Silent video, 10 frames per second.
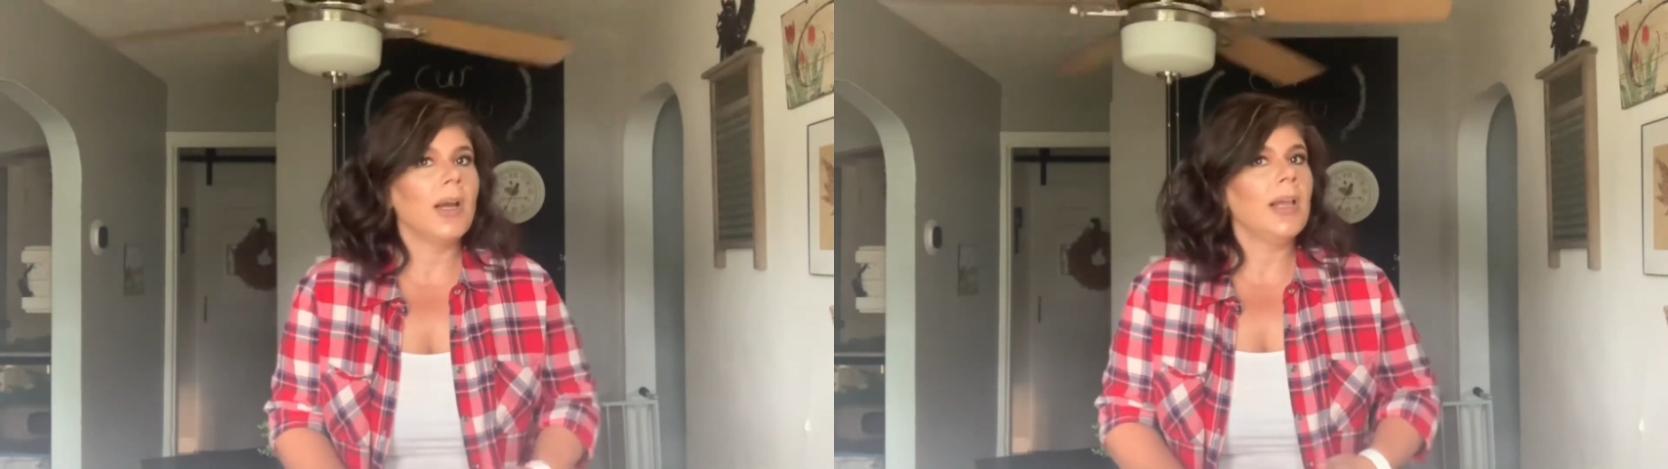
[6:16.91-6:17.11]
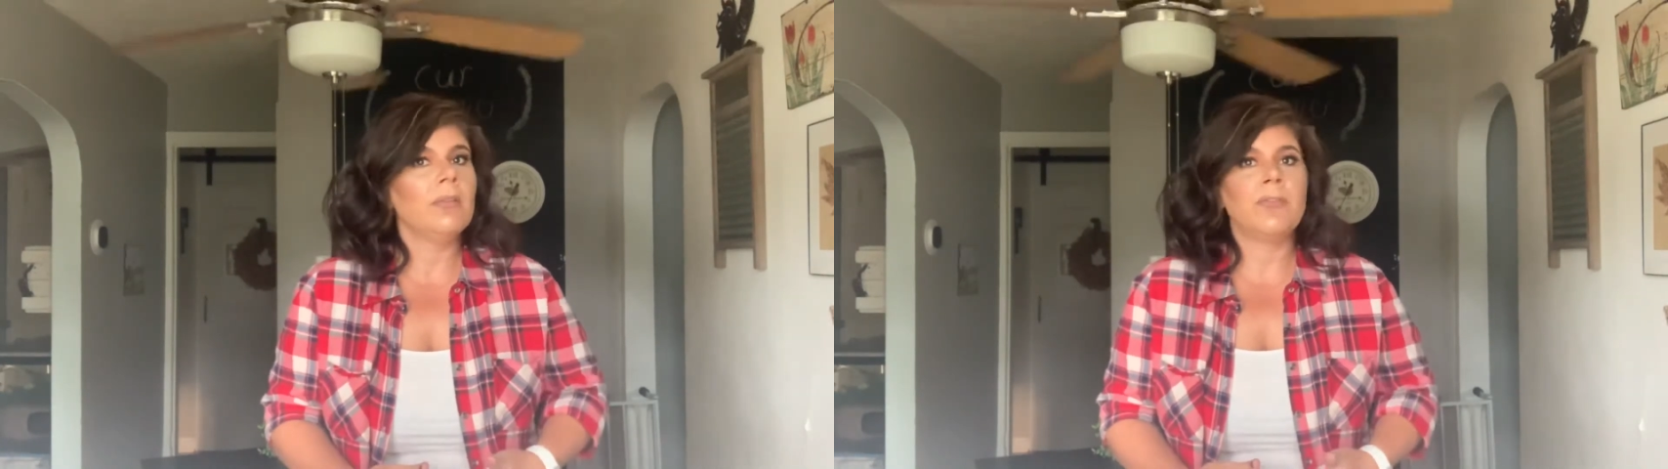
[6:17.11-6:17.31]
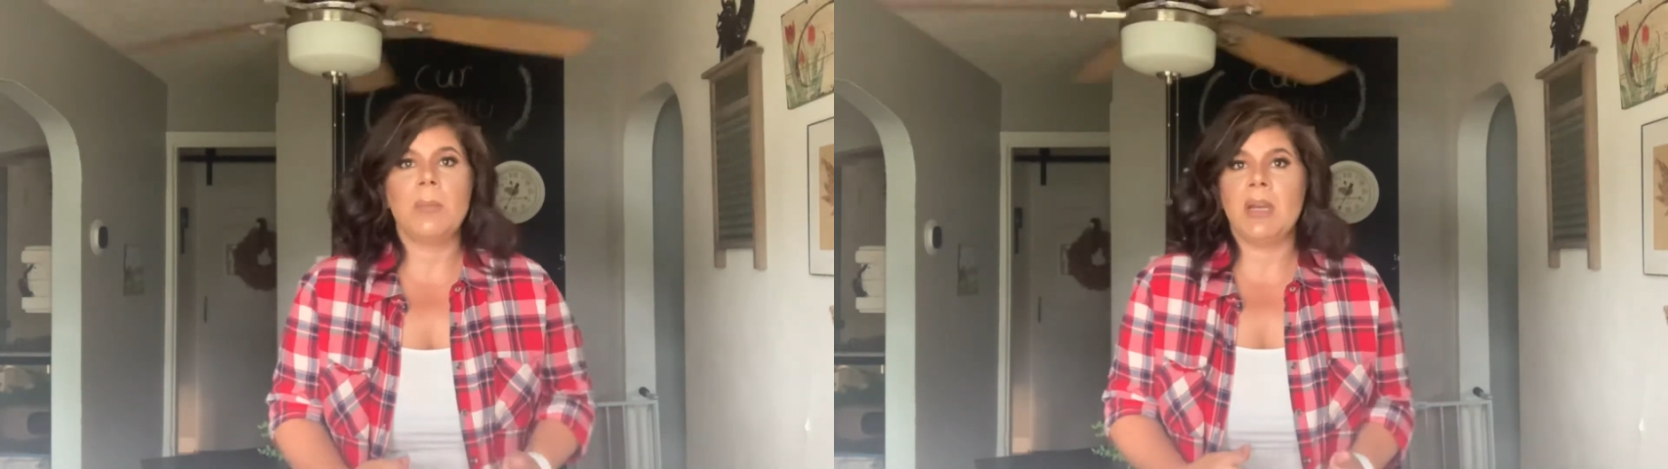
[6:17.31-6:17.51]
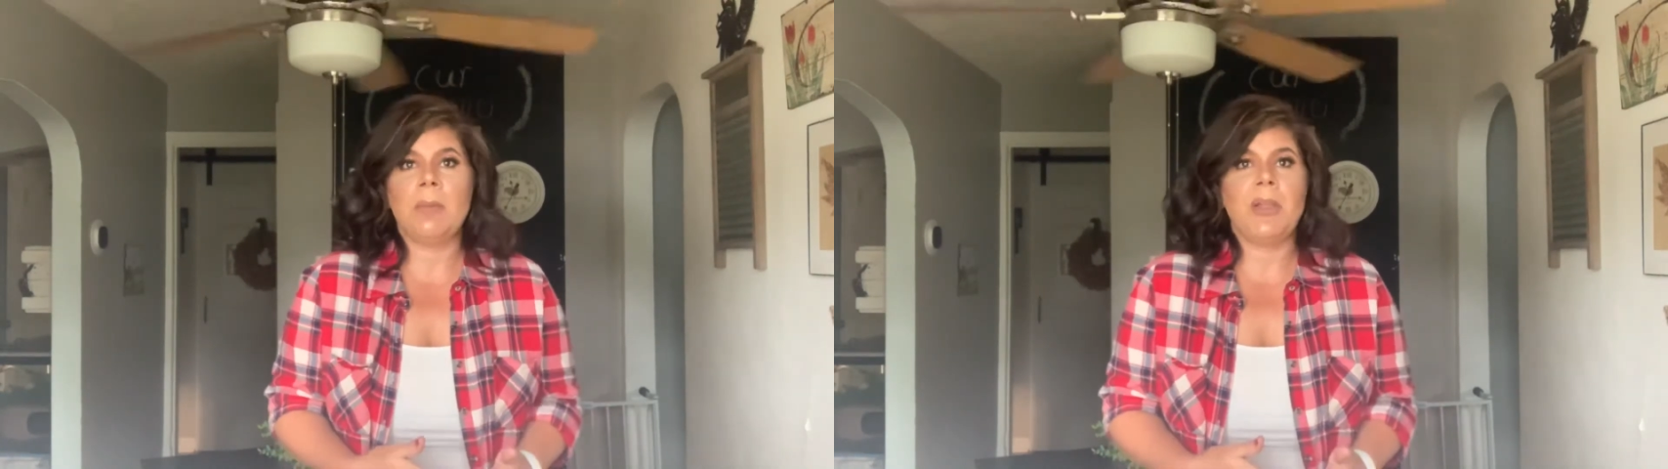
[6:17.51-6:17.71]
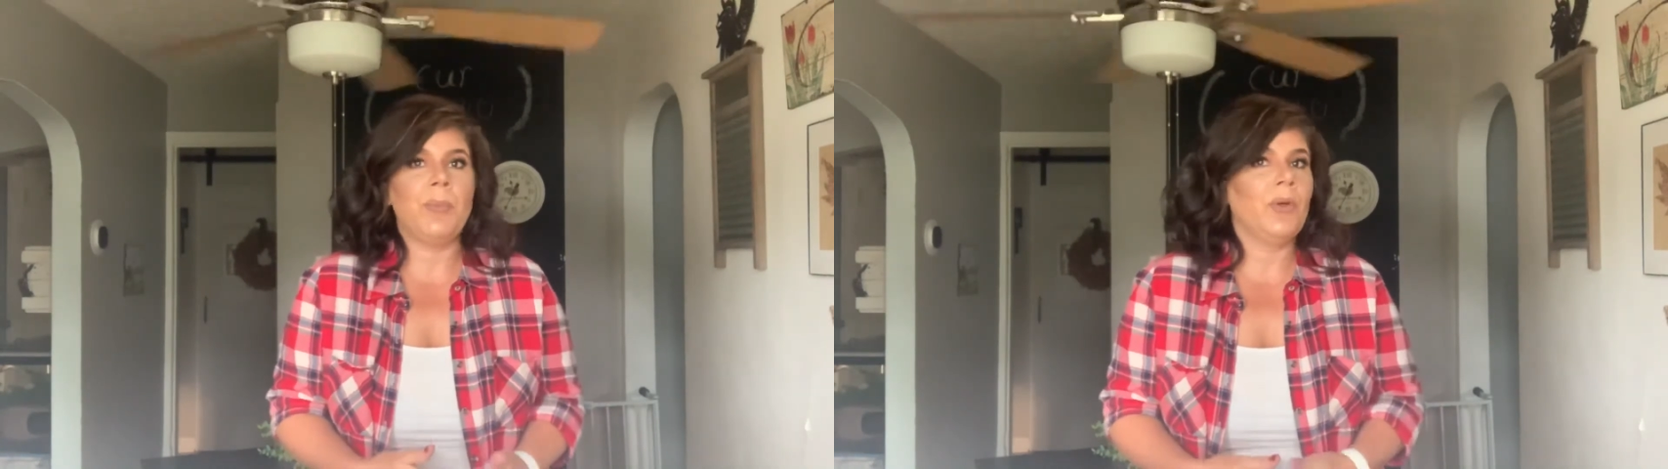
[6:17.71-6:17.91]
and for many
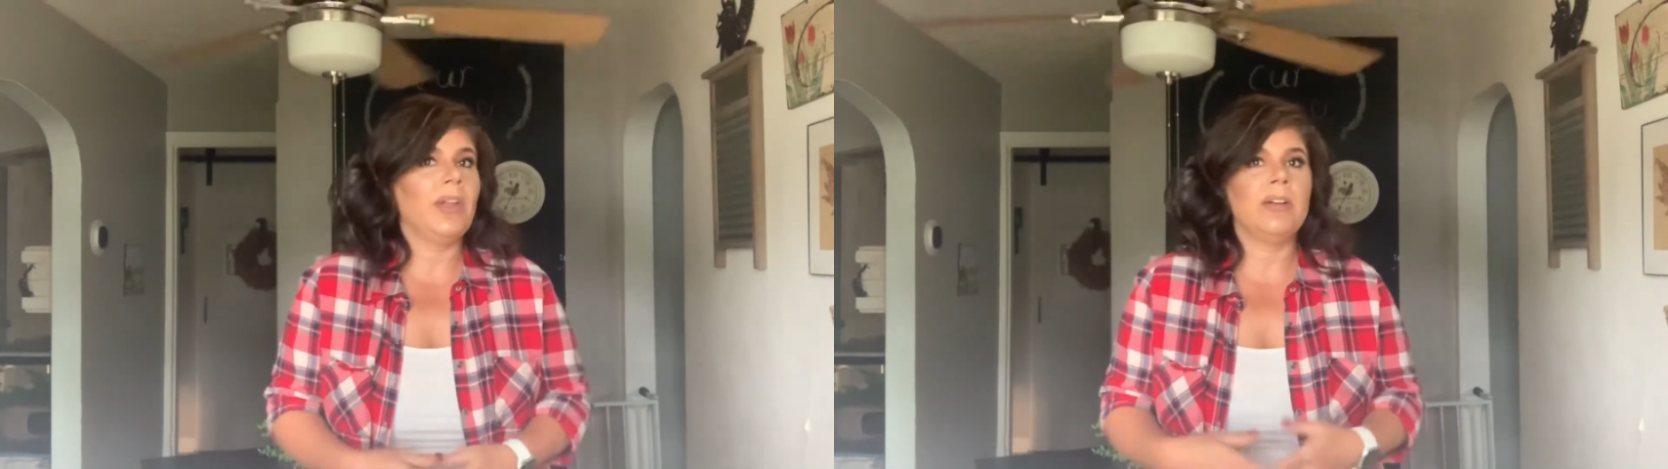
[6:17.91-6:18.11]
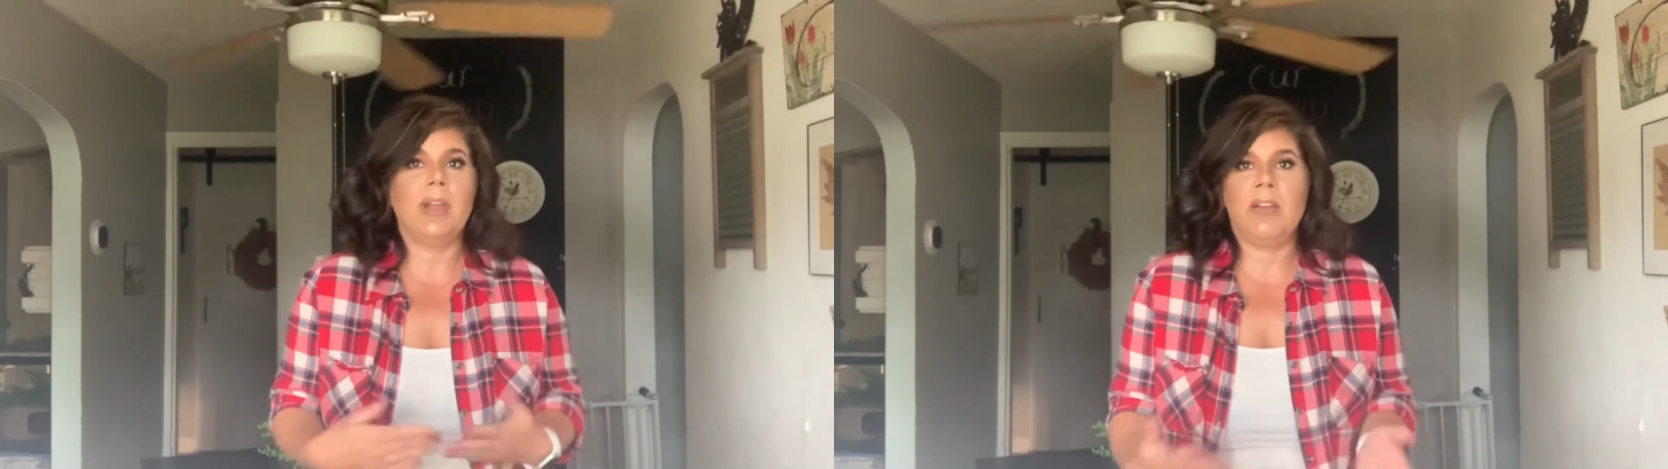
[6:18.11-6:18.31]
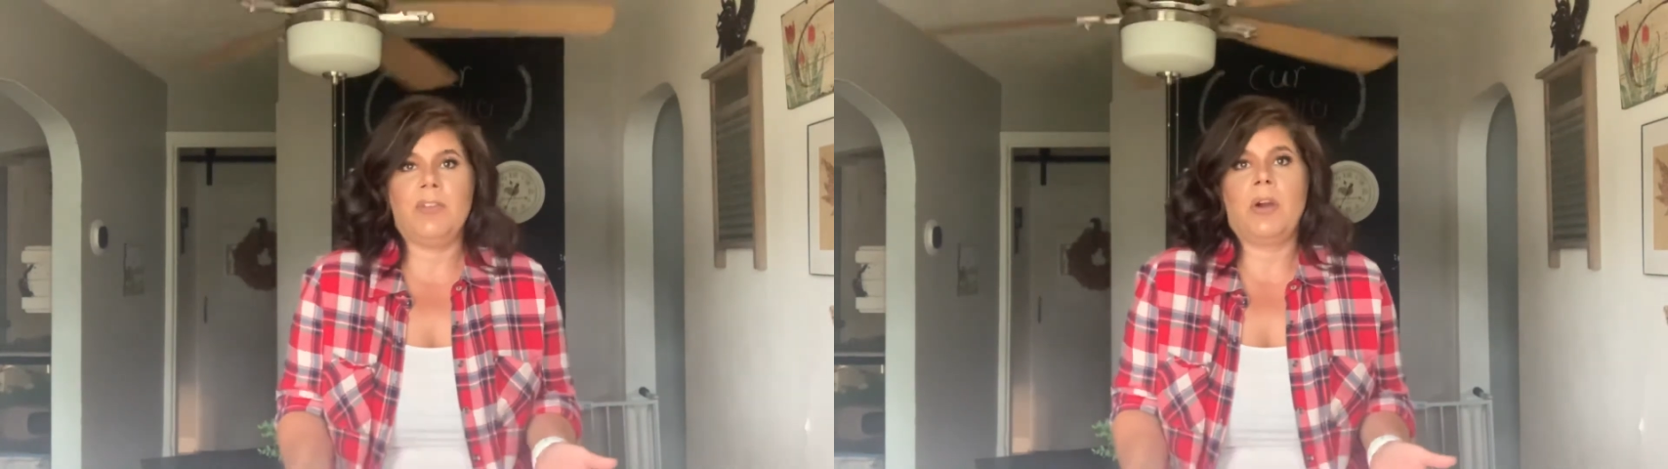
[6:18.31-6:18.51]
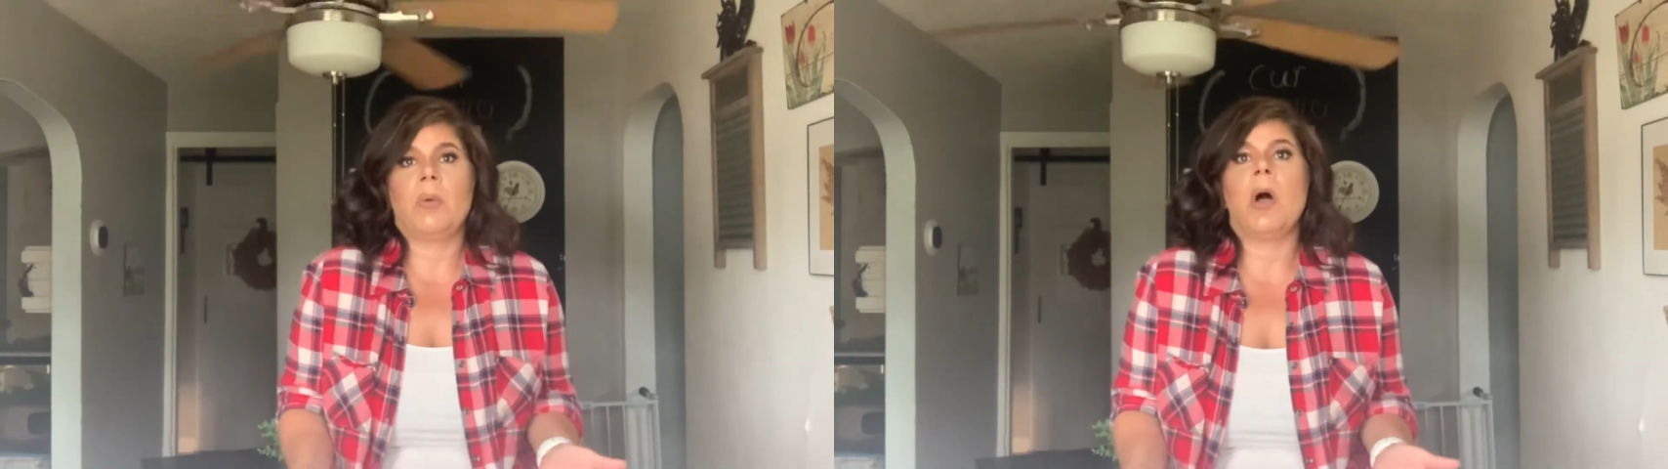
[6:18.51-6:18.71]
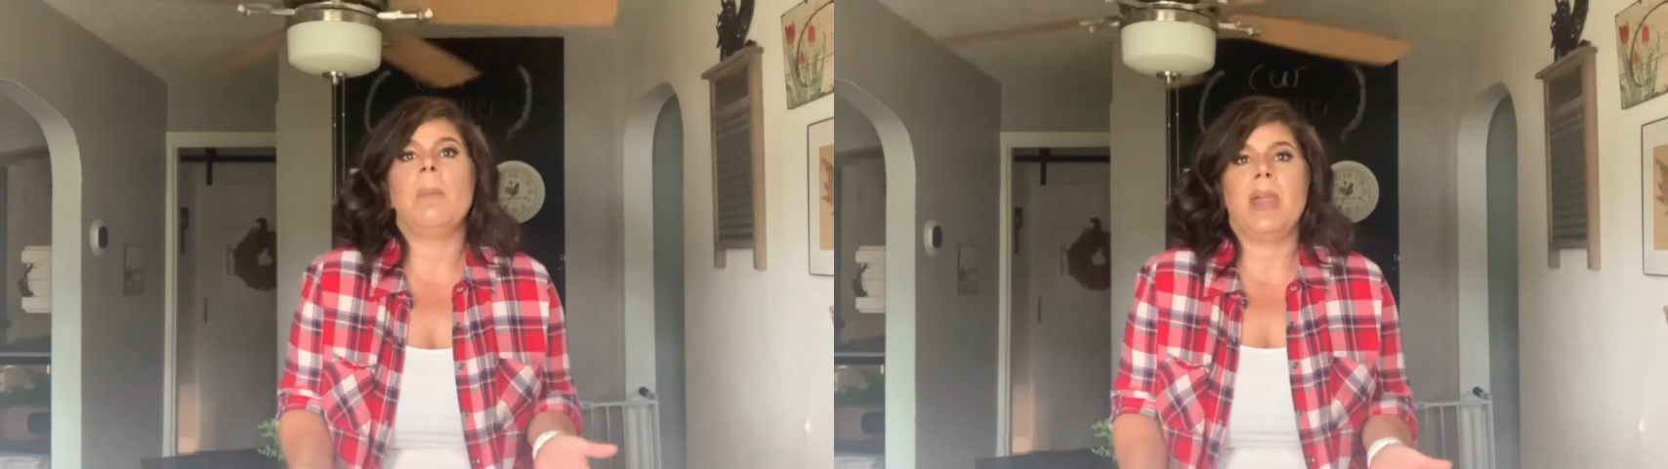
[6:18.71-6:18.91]
people it very
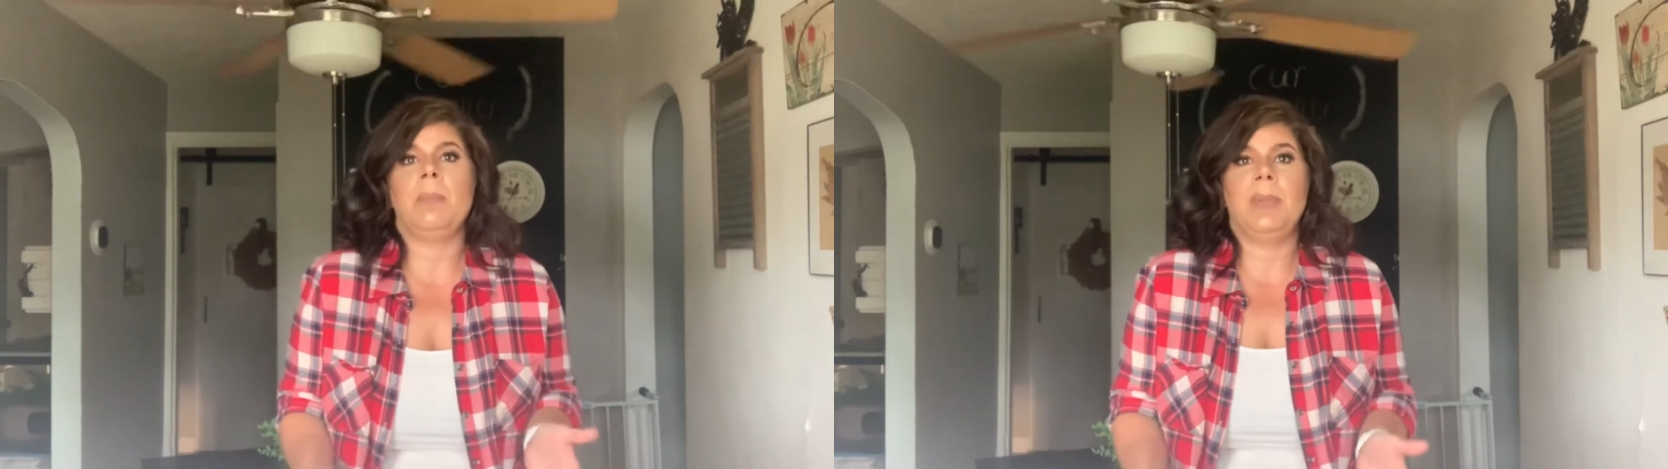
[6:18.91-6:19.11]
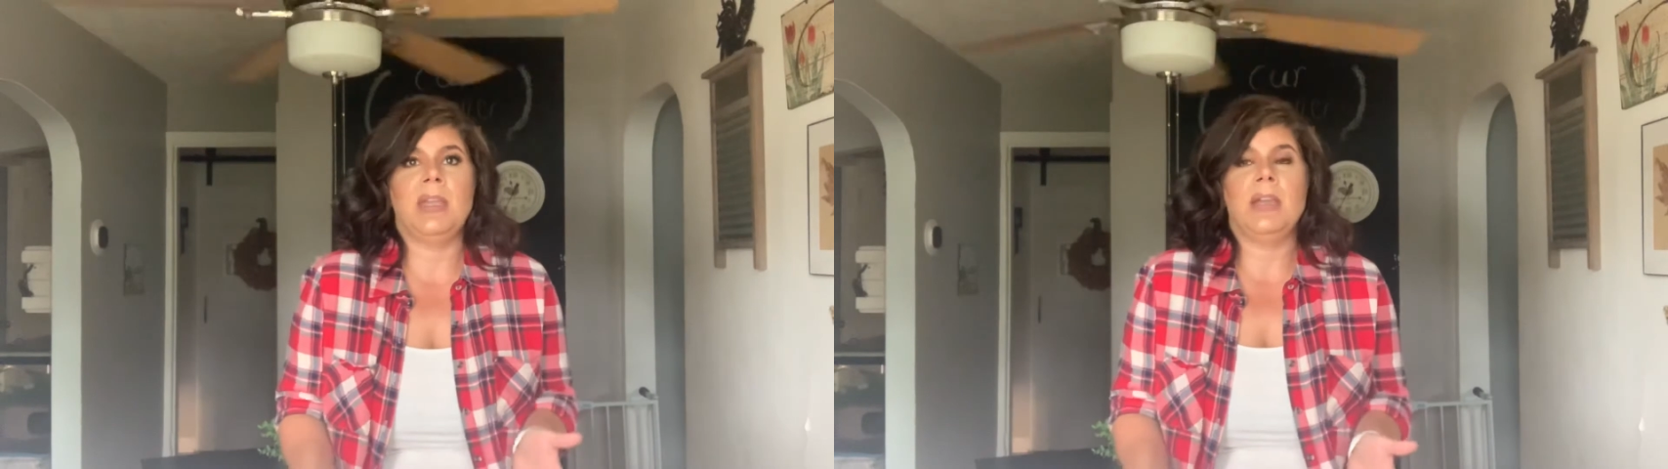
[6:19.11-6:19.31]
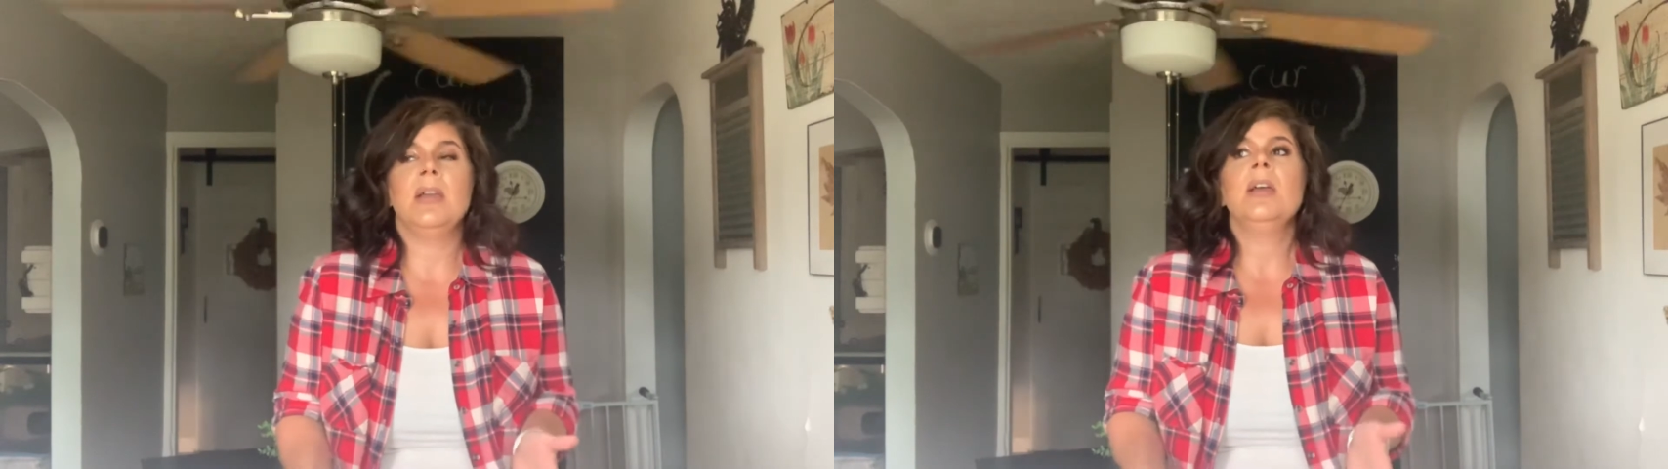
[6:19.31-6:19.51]
well may be.